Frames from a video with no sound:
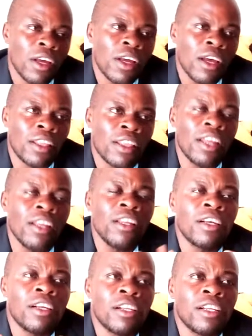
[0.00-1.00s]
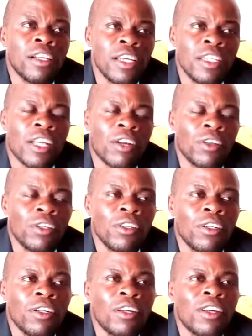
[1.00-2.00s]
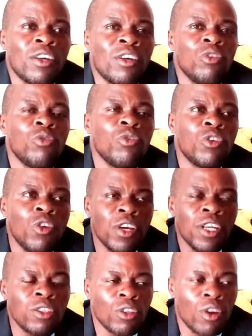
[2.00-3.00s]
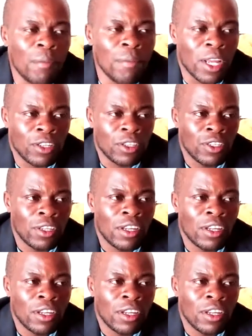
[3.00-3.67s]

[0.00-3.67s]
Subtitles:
And then later on, you know it so much